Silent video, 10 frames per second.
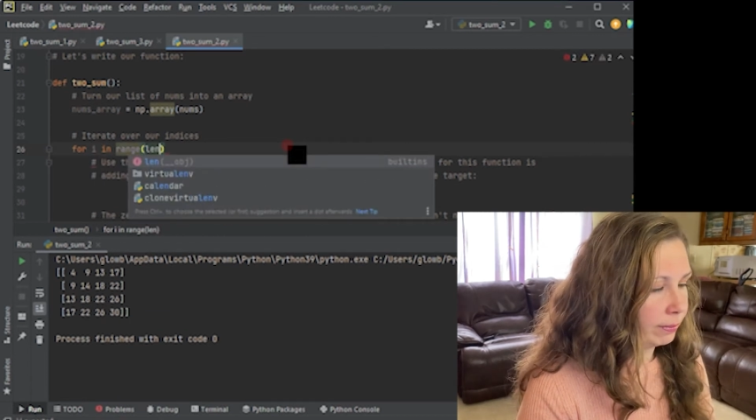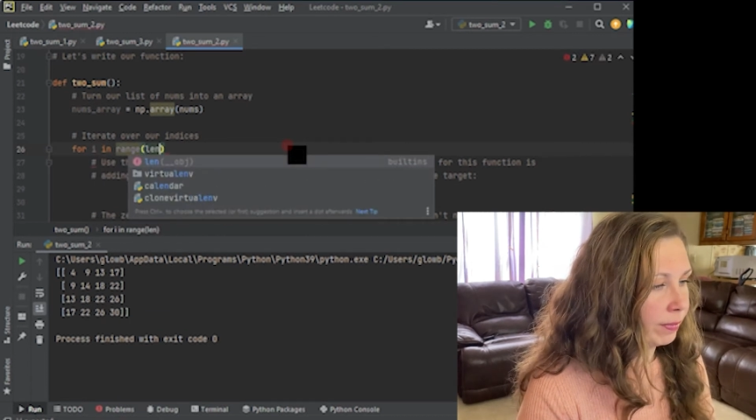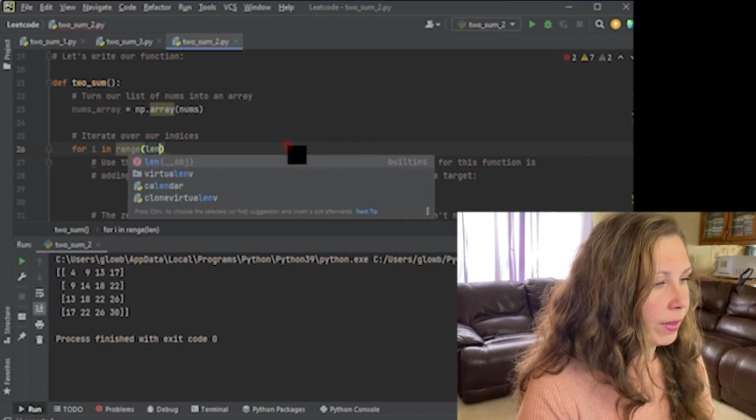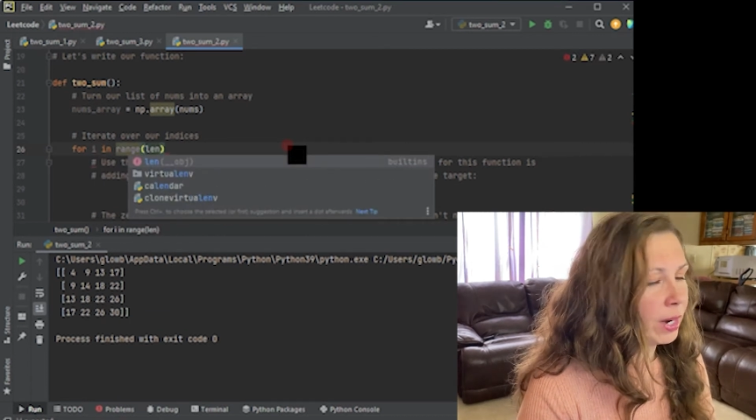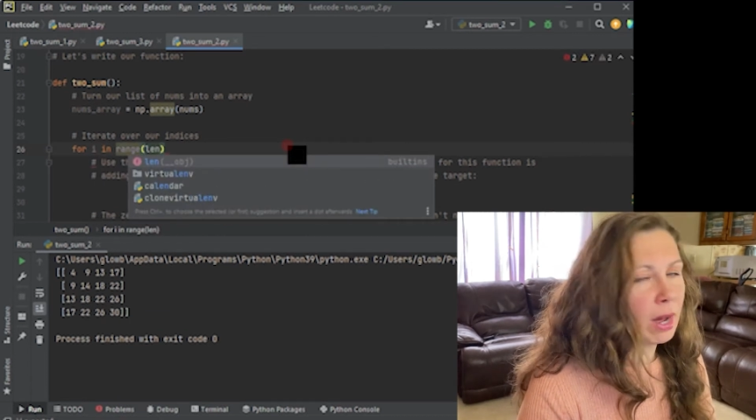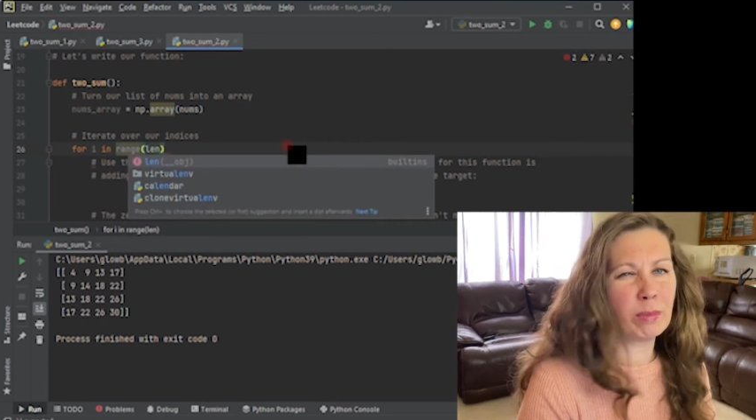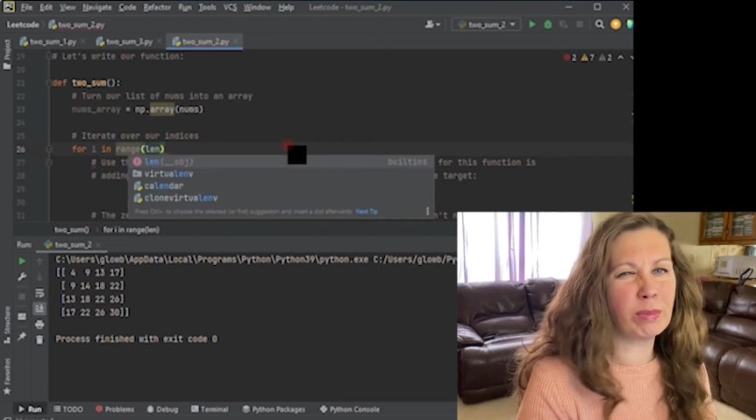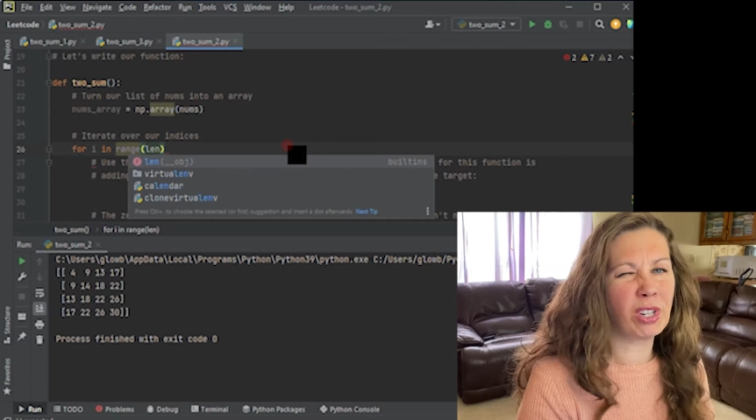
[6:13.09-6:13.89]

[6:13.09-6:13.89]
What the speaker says: nums.